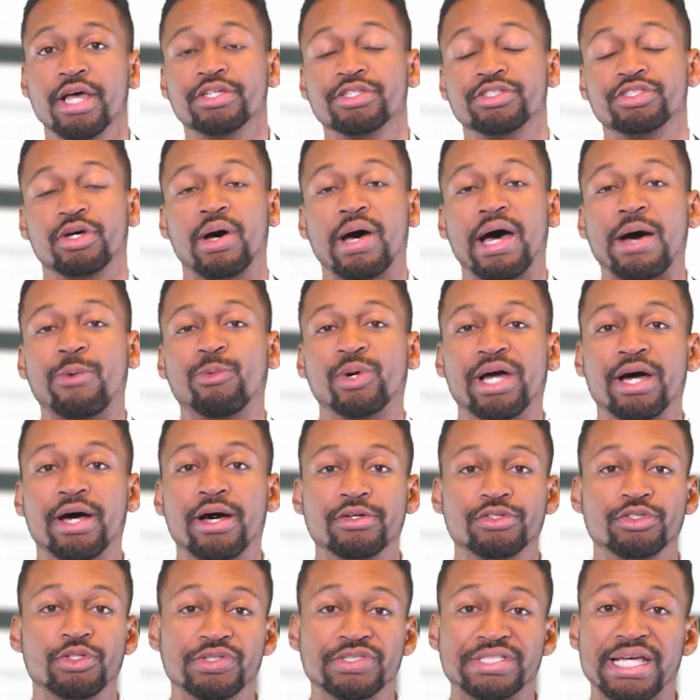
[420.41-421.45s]
So what
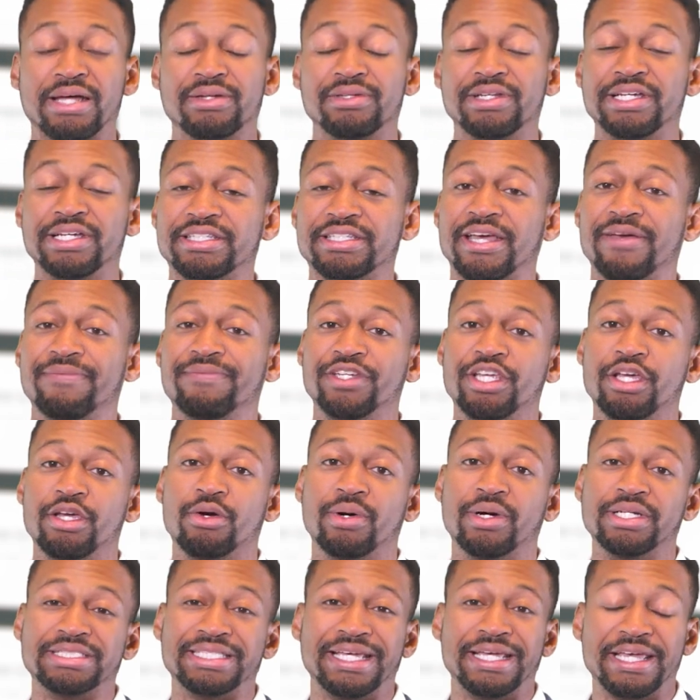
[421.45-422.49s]
I'll do is I'll that
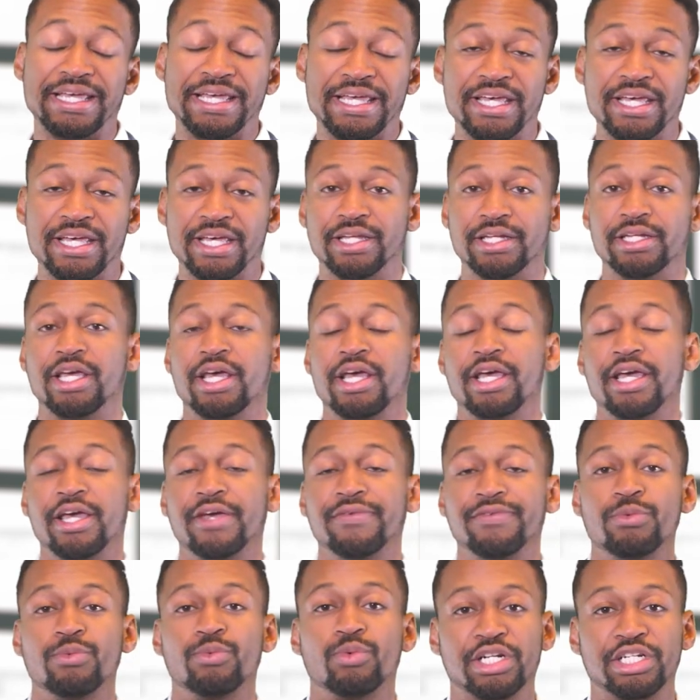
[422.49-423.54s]
video at the end
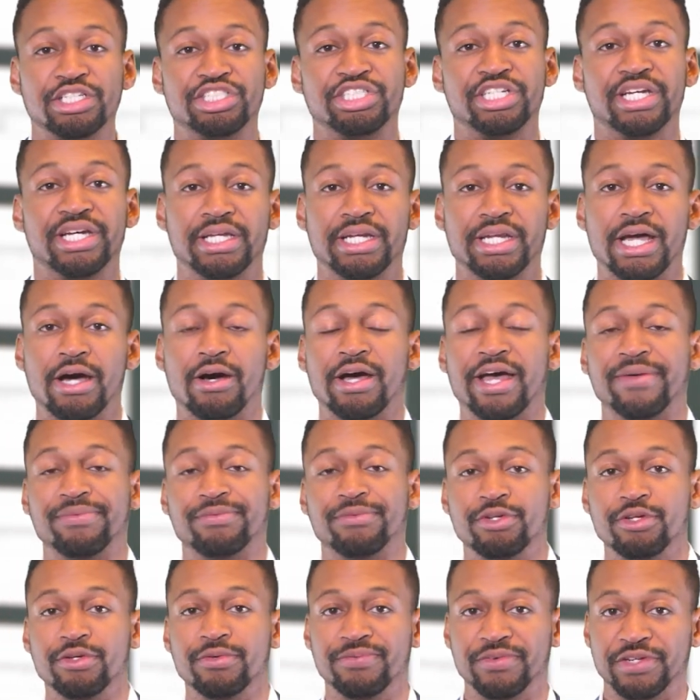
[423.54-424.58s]
if you wanna check it out
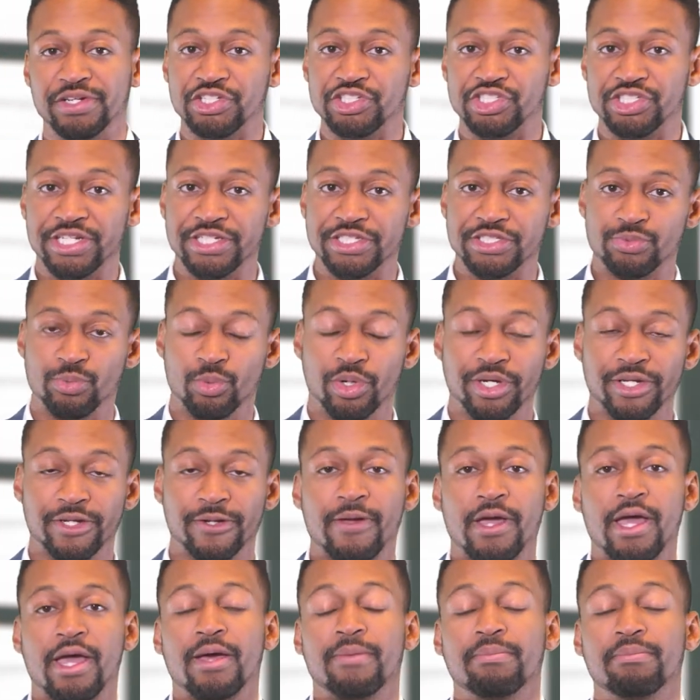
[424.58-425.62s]
after you finish this one.
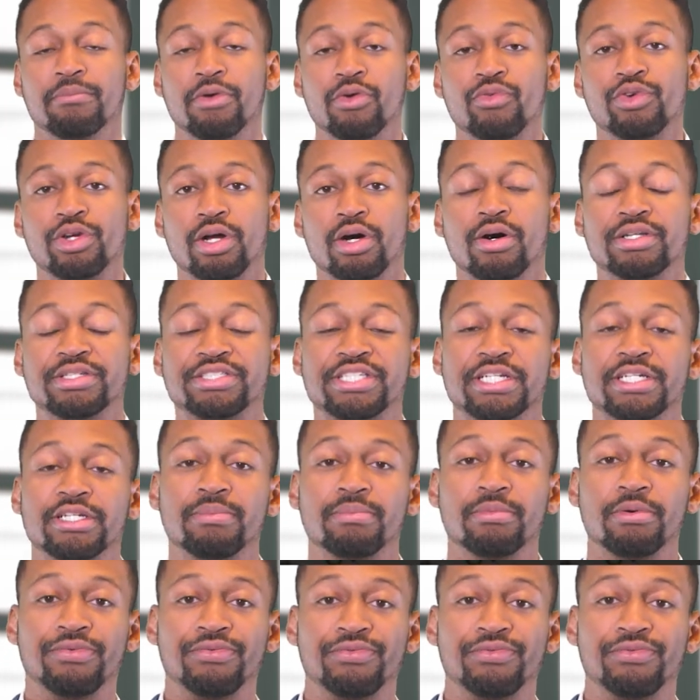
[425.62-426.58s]
Moving on to number